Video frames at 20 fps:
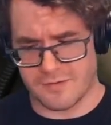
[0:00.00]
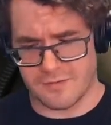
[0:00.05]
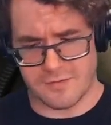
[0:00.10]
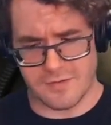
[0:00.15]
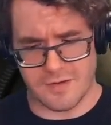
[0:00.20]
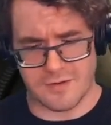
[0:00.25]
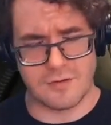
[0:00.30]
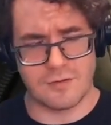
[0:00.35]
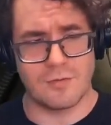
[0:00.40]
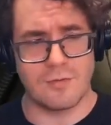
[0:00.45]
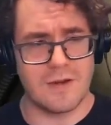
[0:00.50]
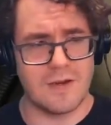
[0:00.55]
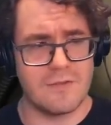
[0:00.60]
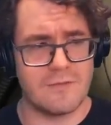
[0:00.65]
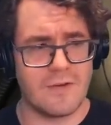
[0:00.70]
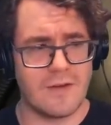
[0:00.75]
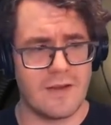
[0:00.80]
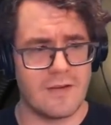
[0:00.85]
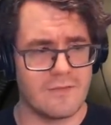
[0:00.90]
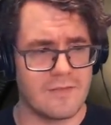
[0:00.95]
It was like
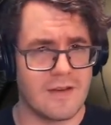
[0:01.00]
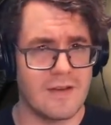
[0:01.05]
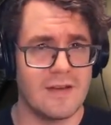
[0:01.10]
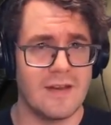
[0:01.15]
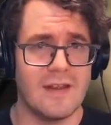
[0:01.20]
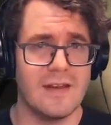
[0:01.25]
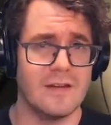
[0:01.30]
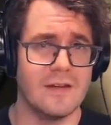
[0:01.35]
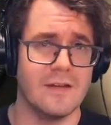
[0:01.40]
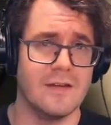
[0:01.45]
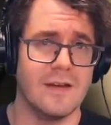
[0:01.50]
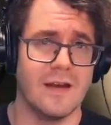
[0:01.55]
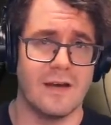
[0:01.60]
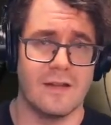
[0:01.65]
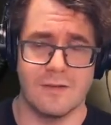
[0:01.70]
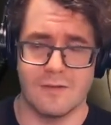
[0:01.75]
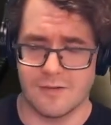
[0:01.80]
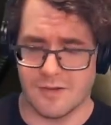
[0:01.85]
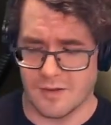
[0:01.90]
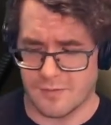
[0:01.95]
25 Canadian
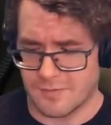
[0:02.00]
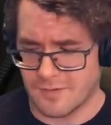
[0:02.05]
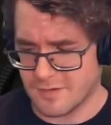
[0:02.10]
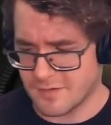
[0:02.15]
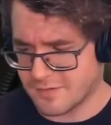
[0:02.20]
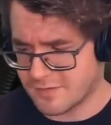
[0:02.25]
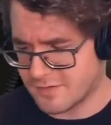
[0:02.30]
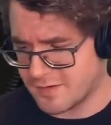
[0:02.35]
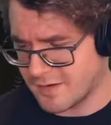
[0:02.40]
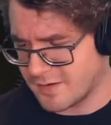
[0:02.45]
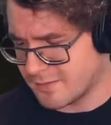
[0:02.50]
dollars, I want to say,